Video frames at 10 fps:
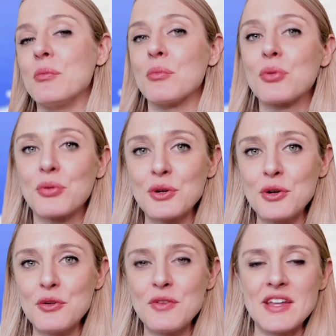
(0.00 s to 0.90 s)

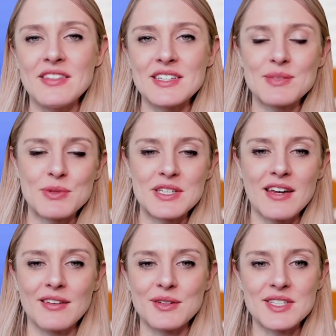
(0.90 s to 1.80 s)
improve in this
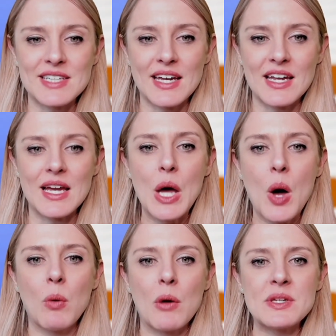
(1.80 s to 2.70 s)
particular study,
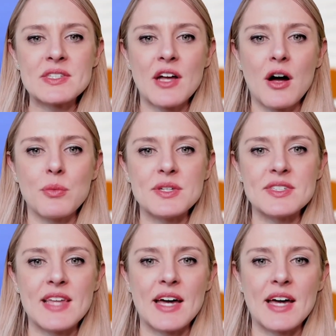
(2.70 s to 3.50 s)
what we saw was